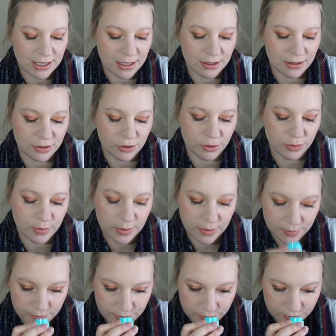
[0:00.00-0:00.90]
kind of hope
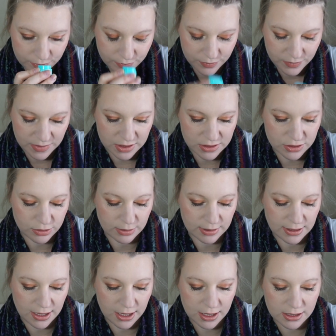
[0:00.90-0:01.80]
this
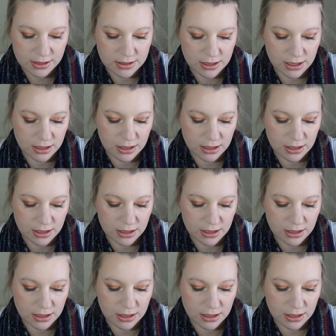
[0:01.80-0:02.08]
will be nice.